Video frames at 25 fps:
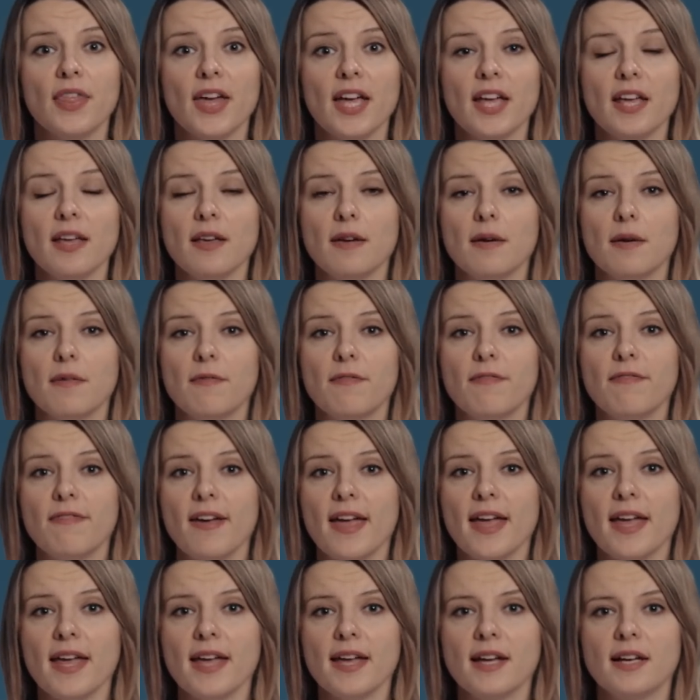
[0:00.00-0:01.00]
They
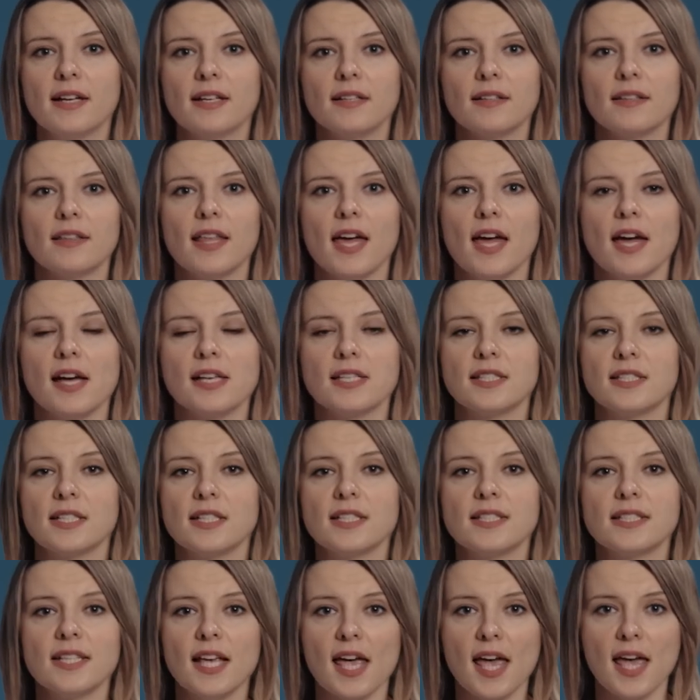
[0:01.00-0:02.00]
fake their
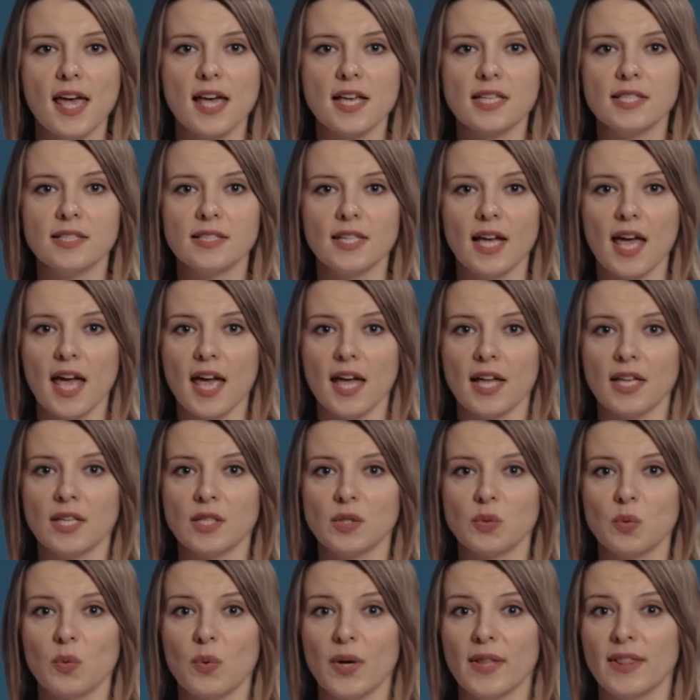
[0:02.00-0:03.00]
success,
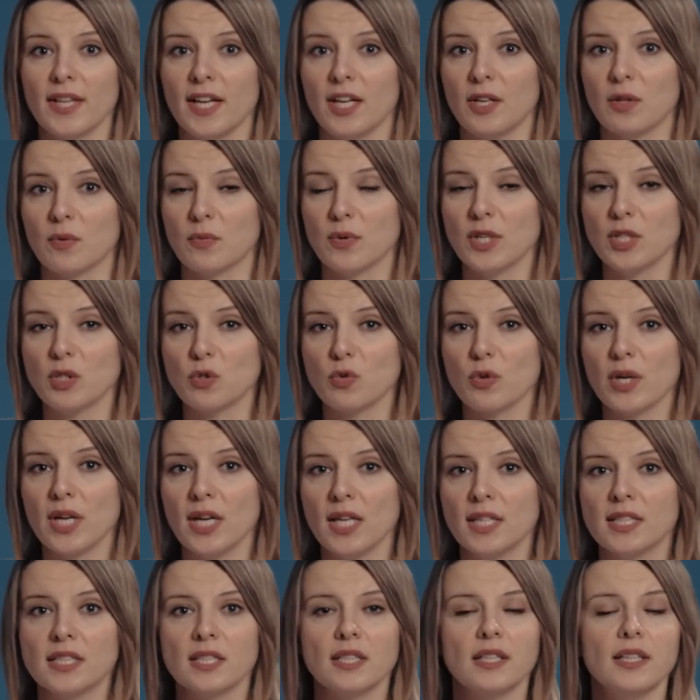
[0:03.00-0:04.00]
and when they
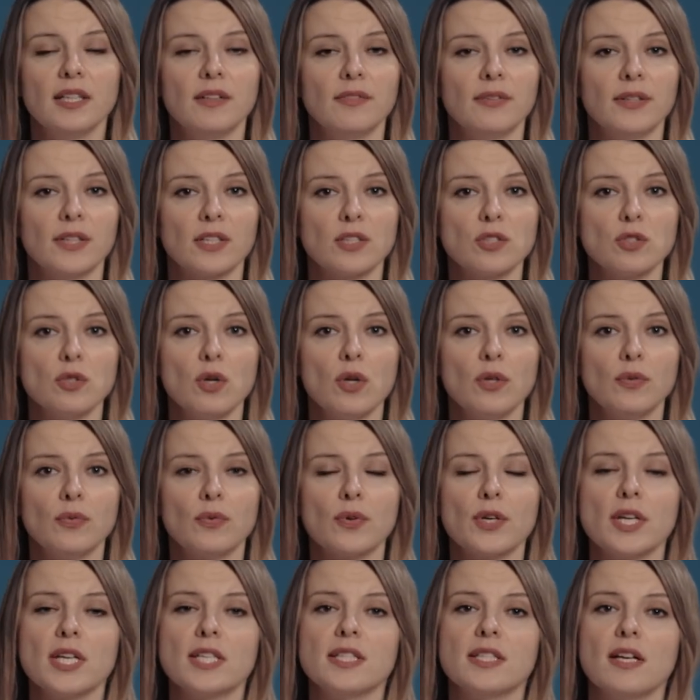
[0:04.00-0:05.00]
retreat, leave Kherson,
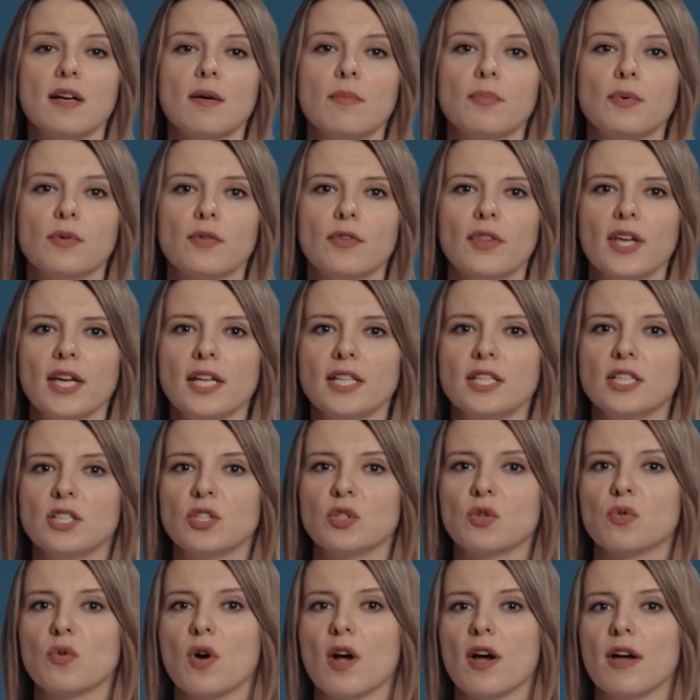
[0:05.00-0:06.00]
for example, they
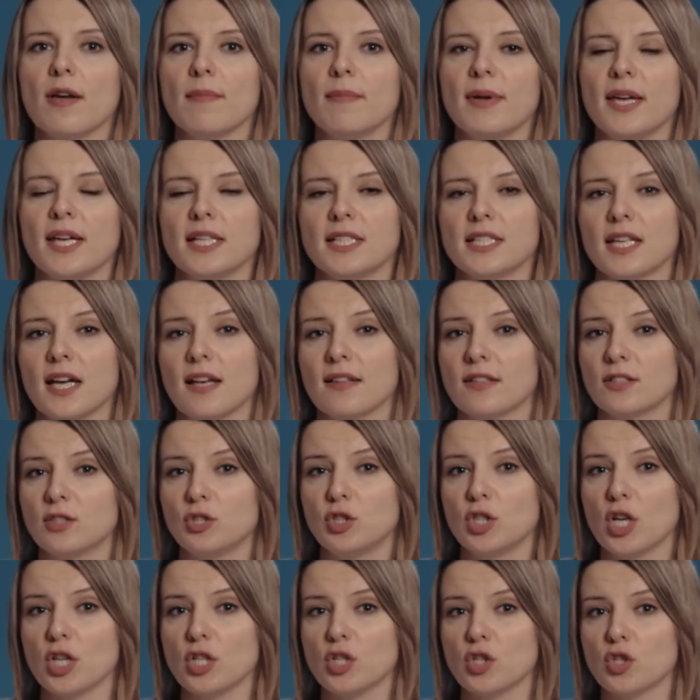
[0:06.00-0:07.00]
describe it as
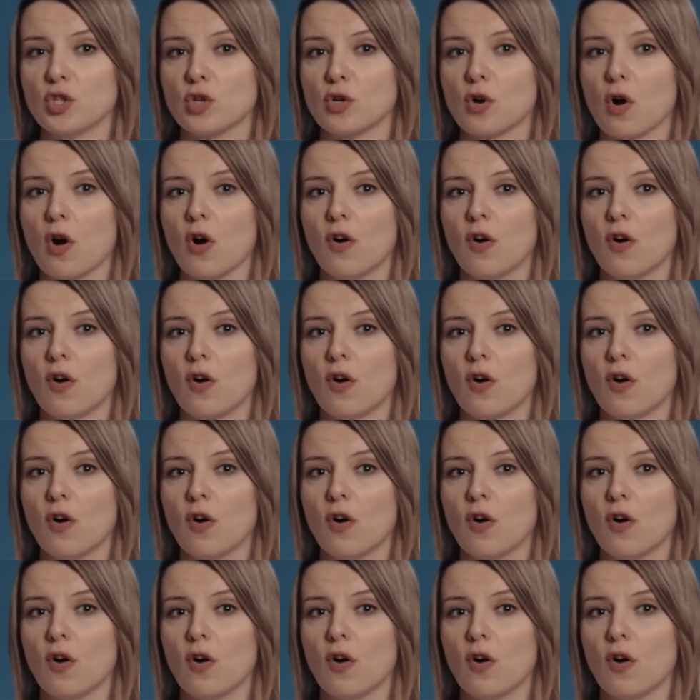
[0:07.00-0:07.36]
a gesture